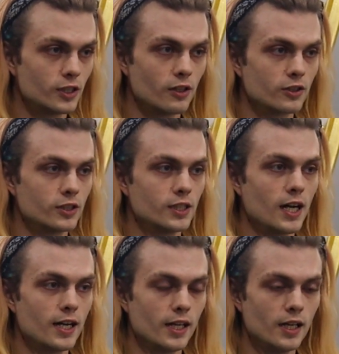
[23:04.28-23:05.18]
in our
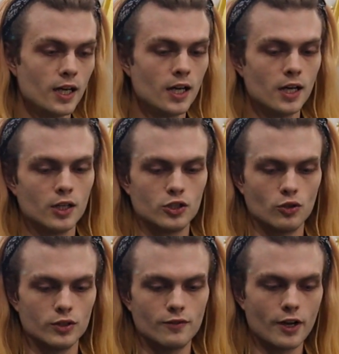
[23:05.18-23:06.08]
society.
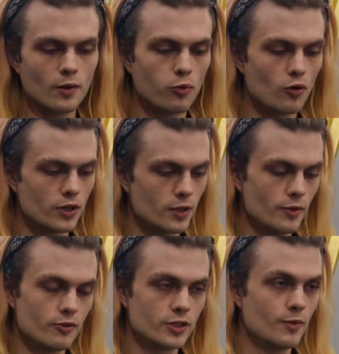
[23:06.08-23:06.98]
So it's very important to be
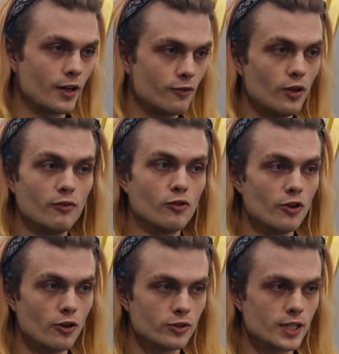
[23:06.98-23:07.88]
respectful. Everyone
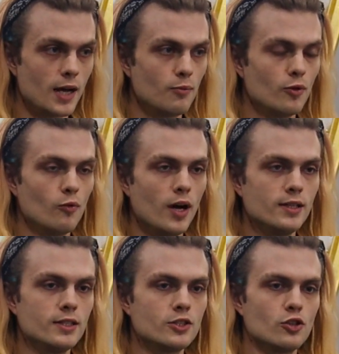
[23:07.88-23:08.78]
knows that. But why
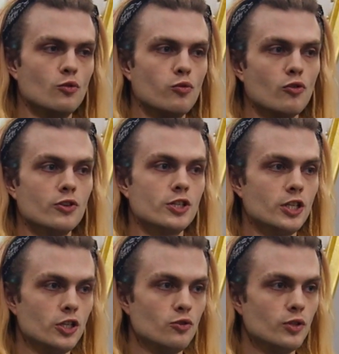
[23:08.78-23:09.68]
is it so important to
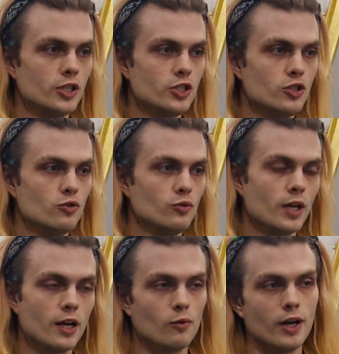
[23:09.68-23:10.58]
you that you
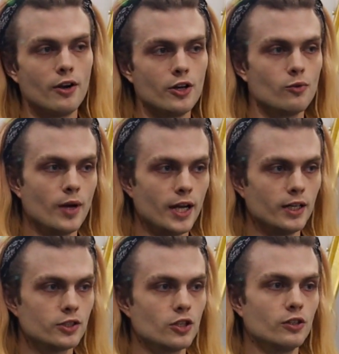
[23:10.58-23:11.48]
kind of went out of your way
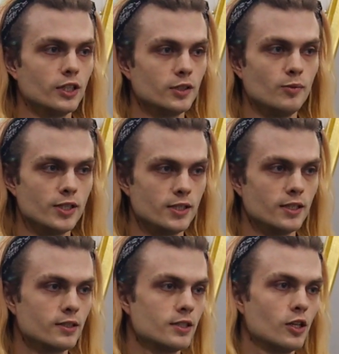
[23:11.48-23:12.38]
to start this
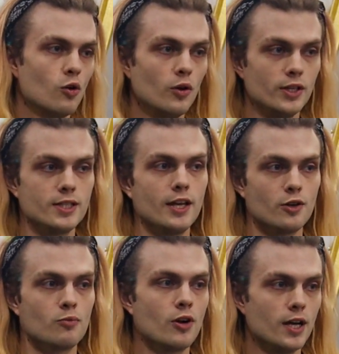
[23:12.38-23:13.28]
business and go on this
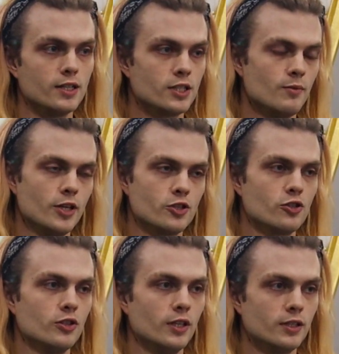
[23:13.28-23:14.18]
enterprise to make
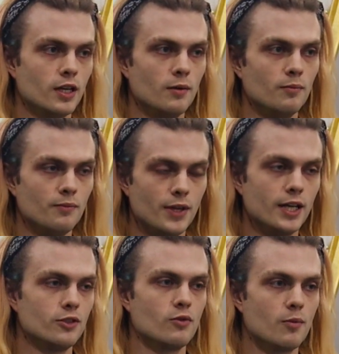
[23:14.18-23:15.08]
sure that that
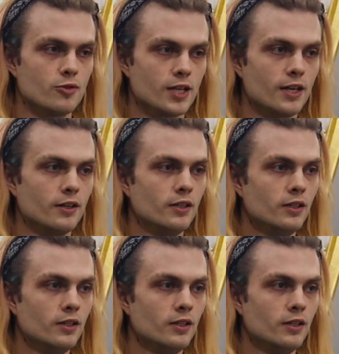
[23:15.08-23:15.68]
is represented?